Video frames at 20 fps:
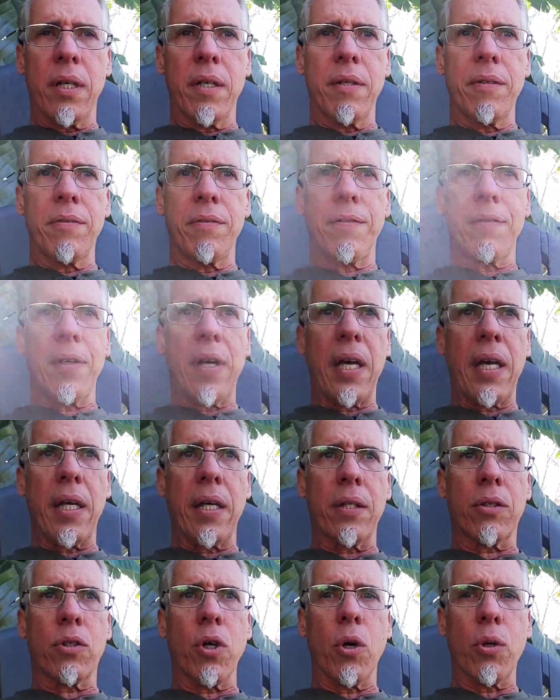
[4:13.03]
of
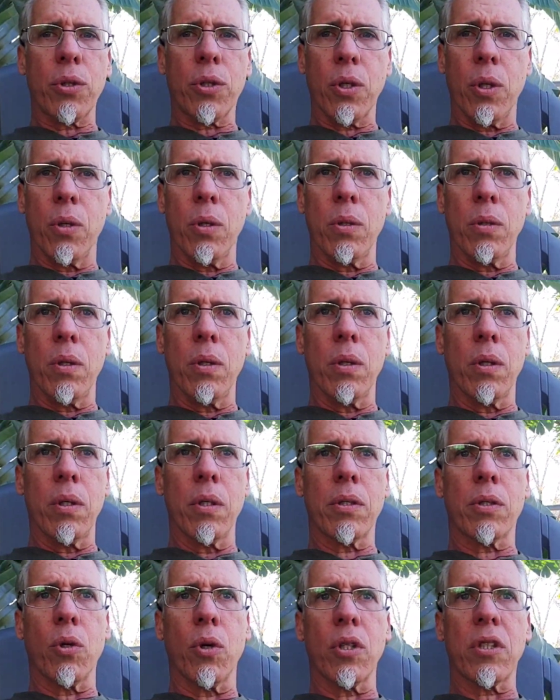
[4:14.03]
a Tosho
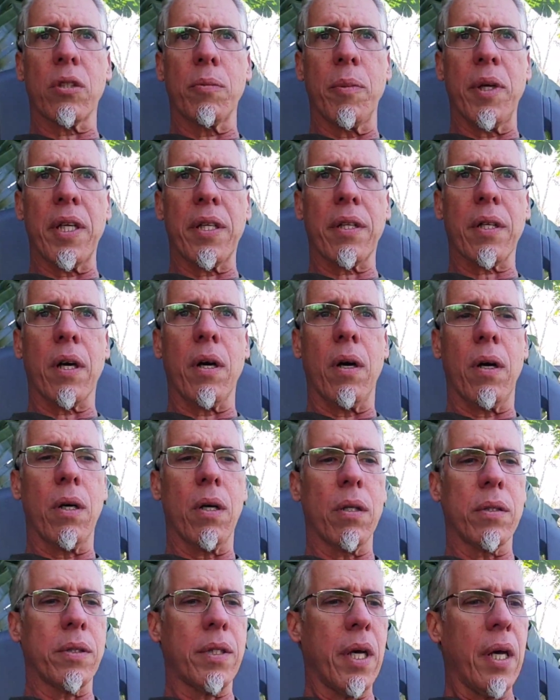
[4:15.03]
or swordsmith
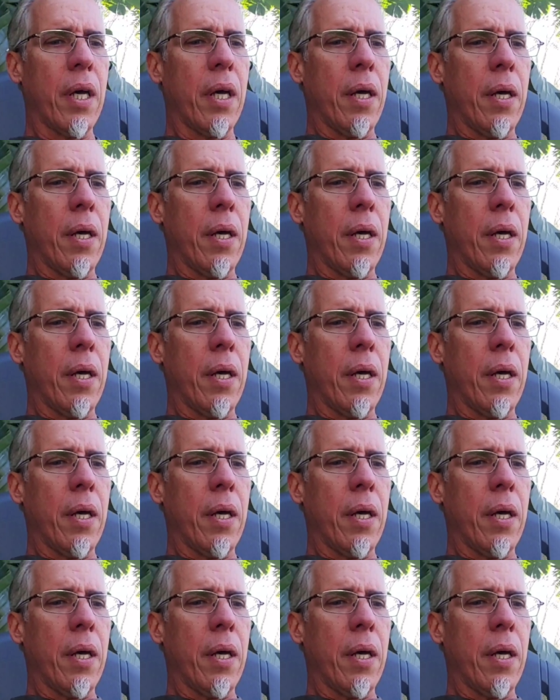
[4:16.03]
called